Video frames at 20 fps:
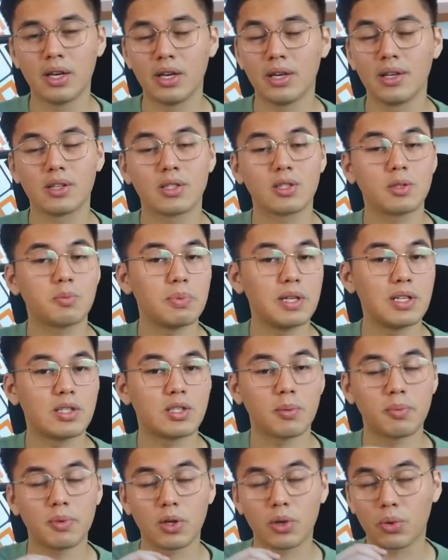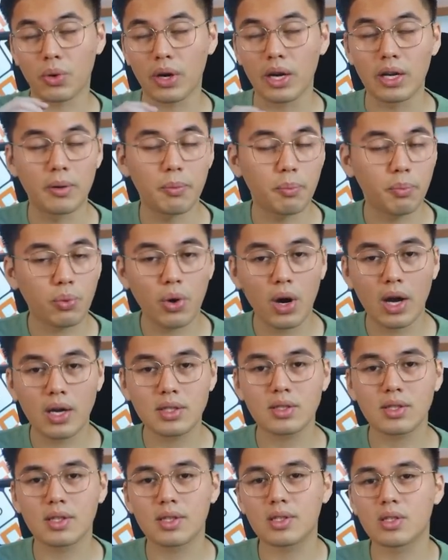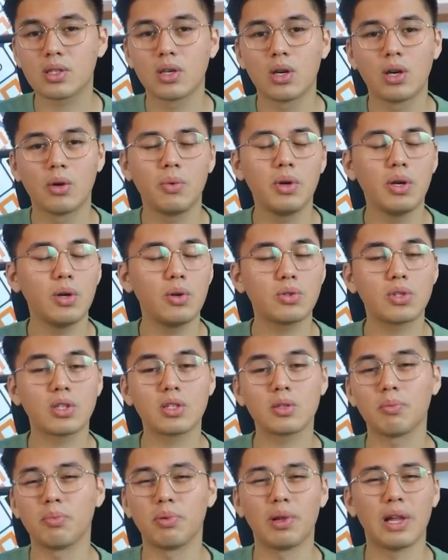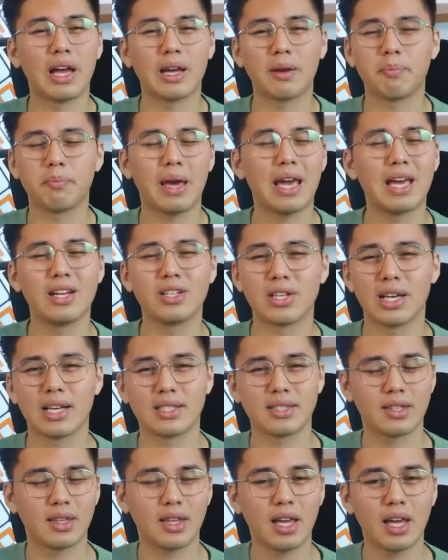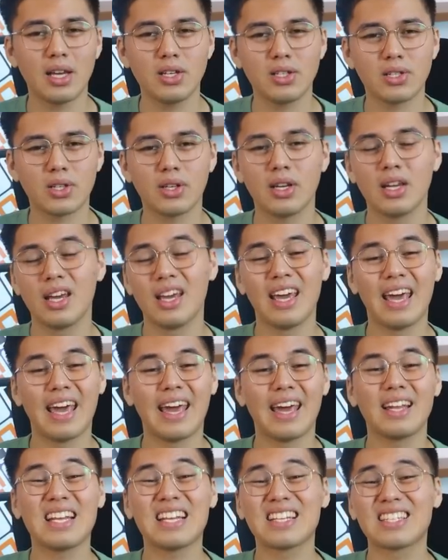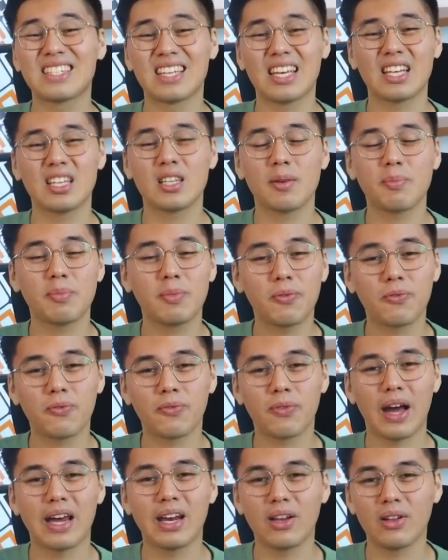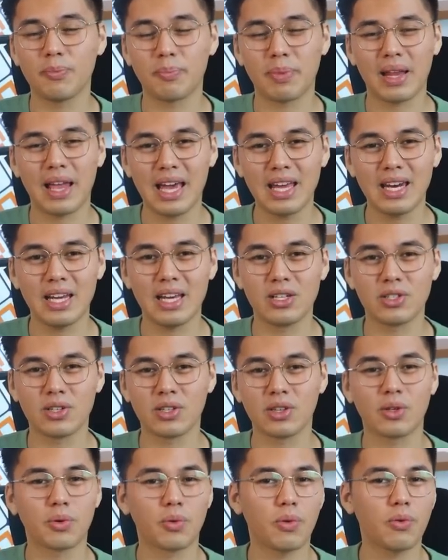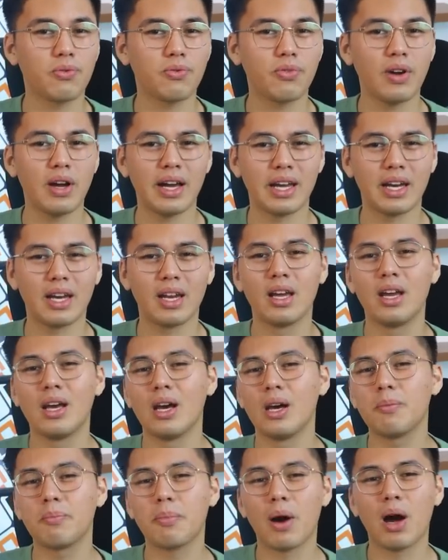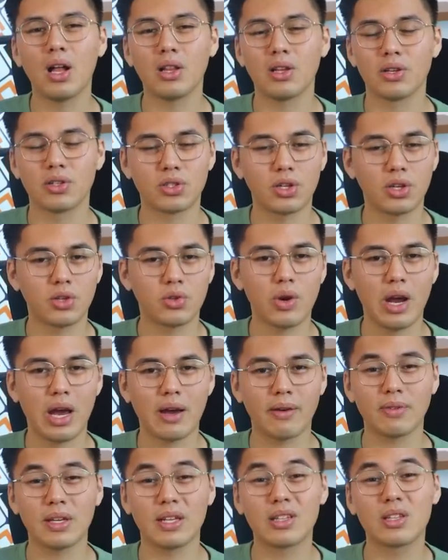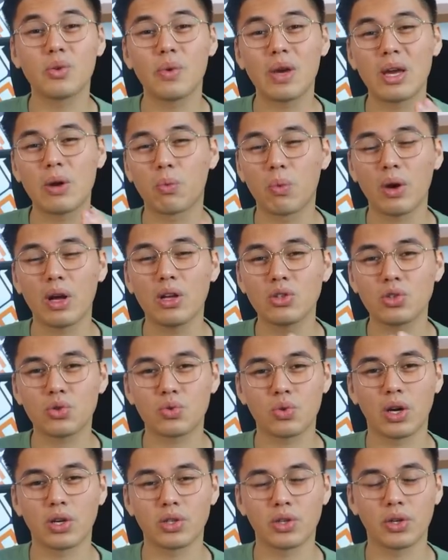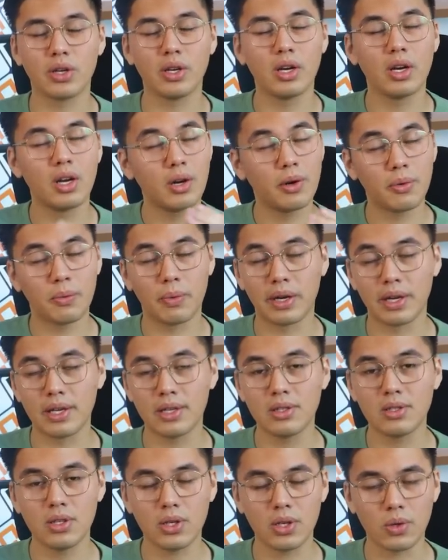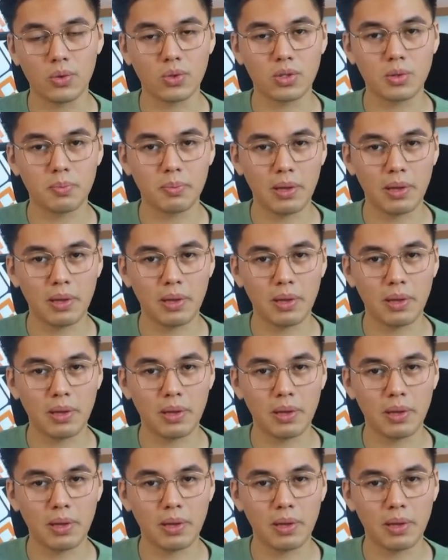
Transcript: It speeds up the creative process, reduces blank page hesitation, and sets up the final plan agent to refine and polish the draft into a well-structured, ready-to-use